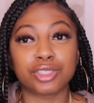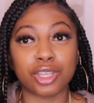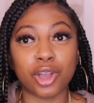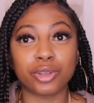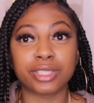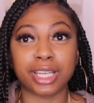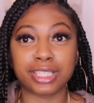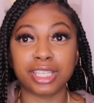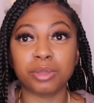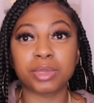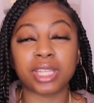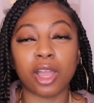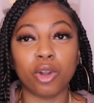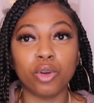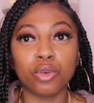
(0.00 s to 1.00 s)
So Tatiana
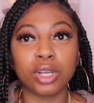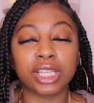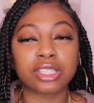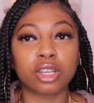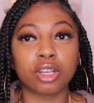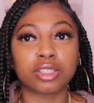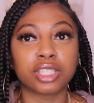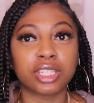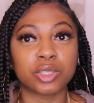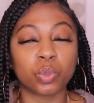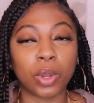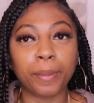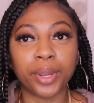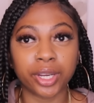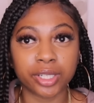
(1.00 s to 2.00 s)
was like, ooh, let's go to this
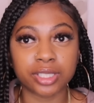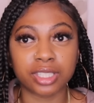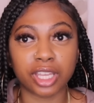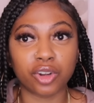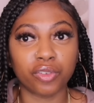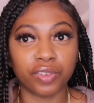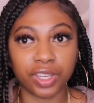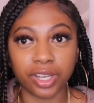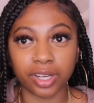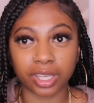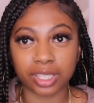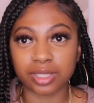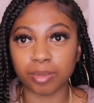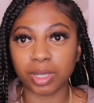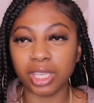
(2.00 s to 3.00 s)
one burger stand over here and
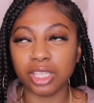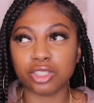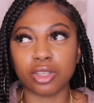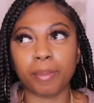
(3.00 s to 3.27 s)
get something to eat.